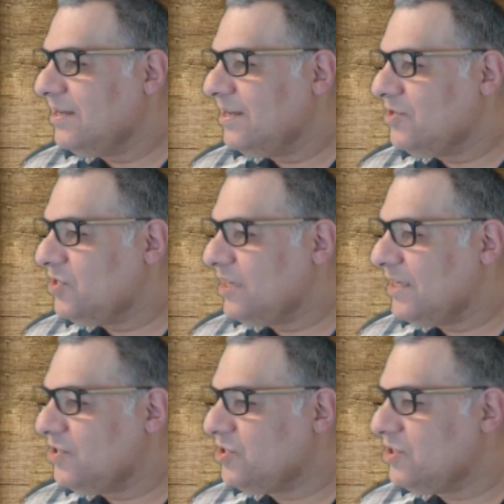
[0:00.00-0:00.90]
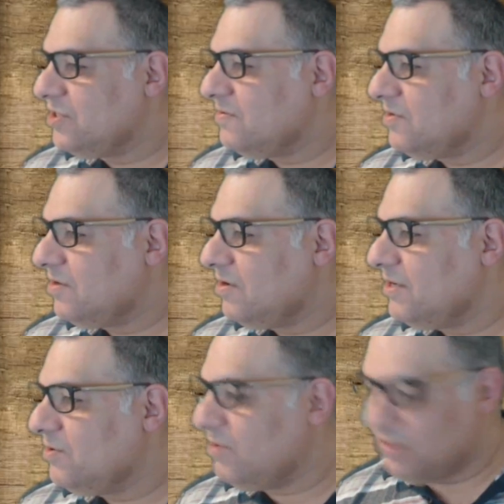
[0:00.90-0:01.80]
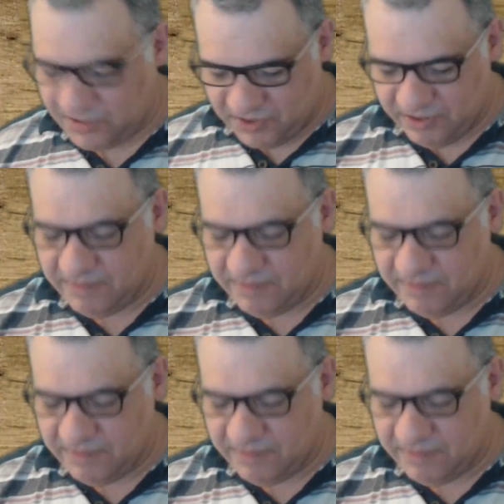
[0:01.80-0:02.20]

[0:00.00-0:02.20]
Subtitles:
challenger Heil on stream.